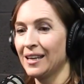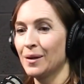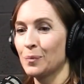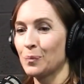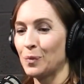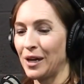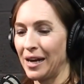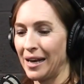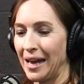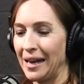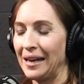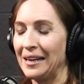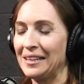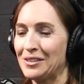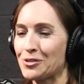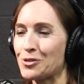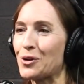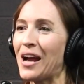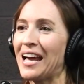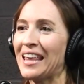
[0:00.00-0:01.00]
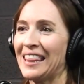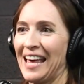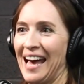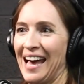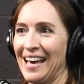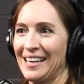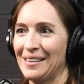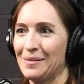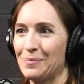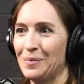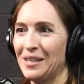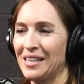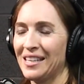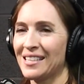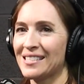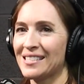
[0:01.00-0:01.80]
But try that, because